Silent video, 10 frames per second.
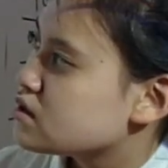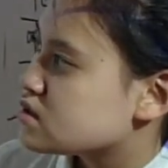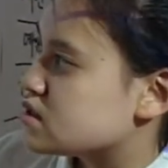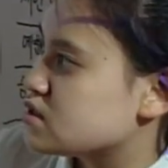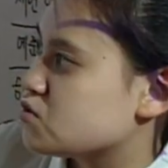
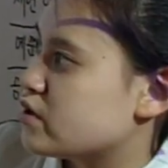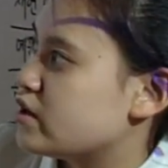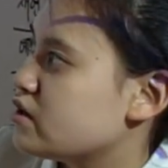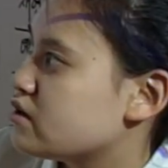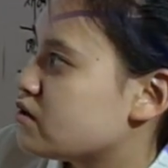C
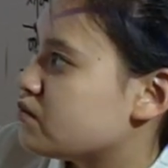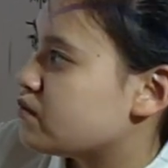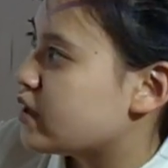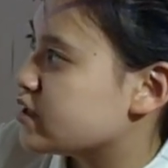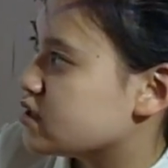squared
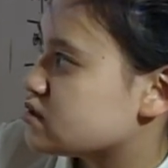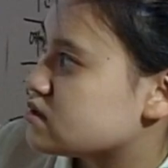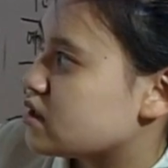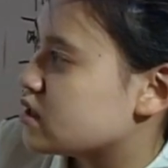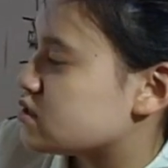minus
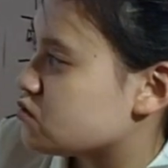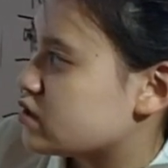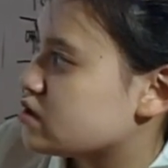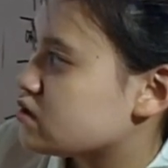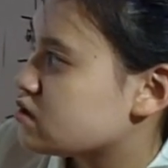A squared.